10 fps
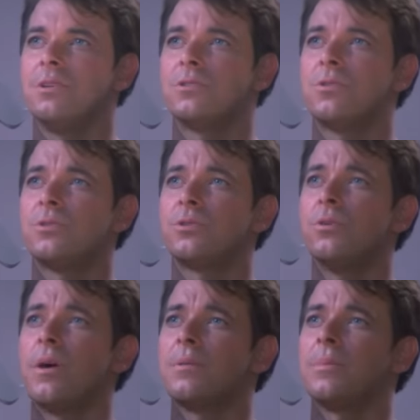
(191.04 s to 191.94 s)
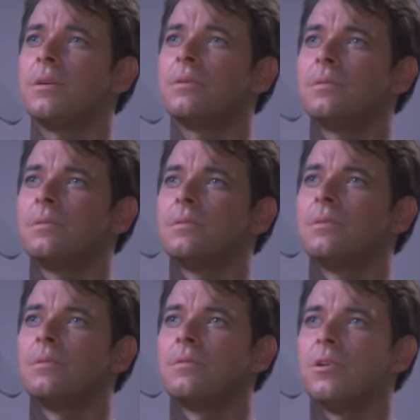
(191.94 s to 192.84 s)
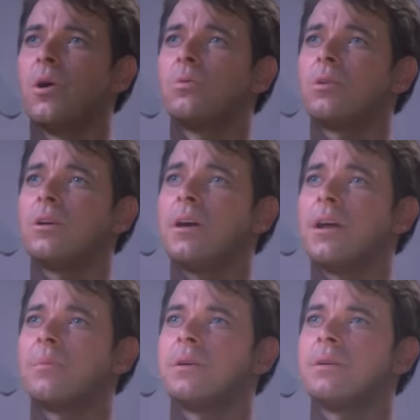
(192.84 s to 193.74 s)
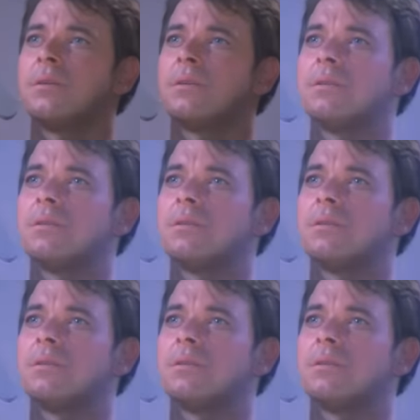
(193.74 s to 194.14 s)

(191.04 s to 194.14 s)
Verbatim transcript: is the true enemy, the only enemy.